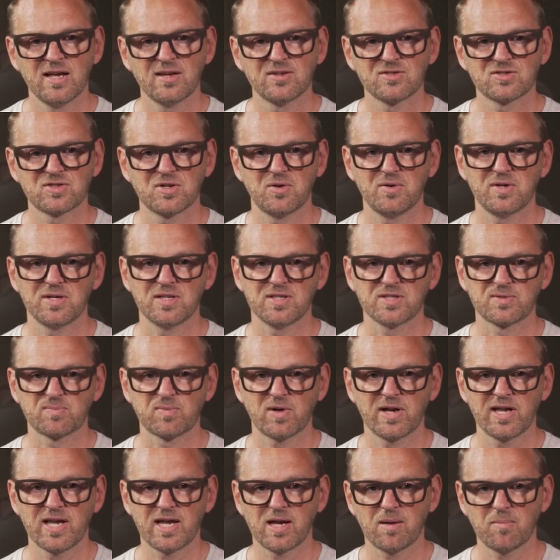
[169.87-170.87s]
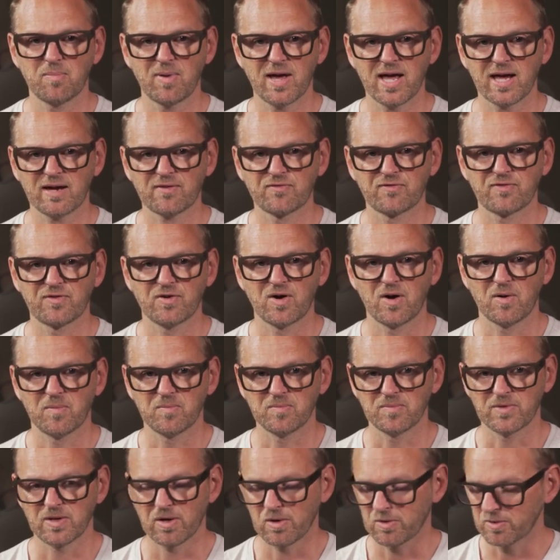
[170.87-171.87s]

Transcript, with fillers: So it is playing back from the